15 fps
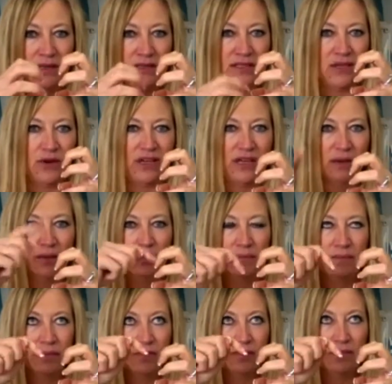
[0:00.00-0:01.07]

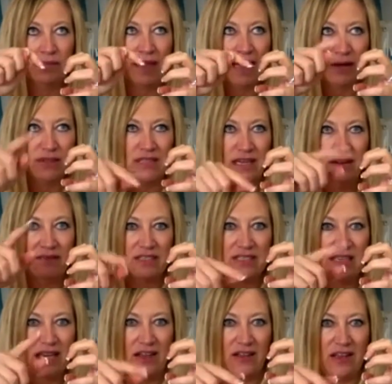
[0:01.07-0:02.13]
Sodium outside of the
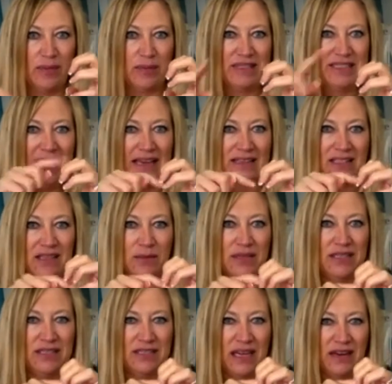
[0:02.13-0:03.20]
cell and potassium
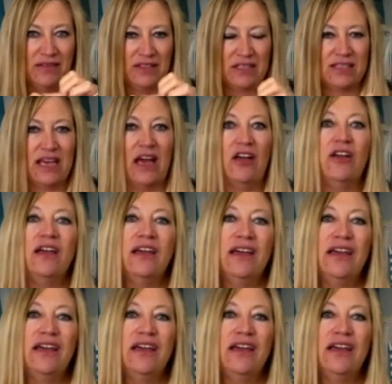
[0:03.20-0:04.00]
inside of the cell.